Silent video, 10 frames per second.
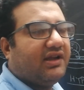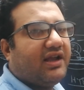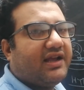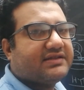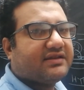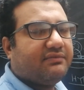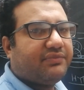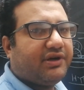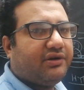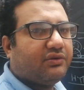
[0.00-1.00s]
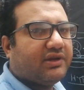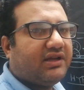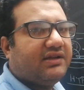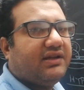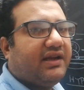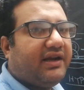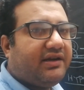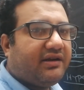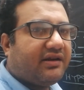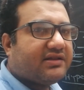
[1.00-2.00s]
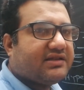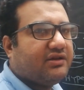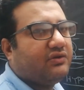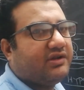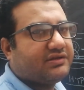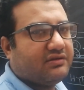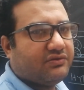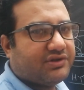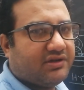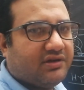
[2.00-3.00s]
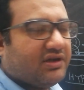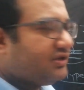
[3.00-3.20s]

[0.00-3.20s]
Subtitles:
as compared to the intracellular solution.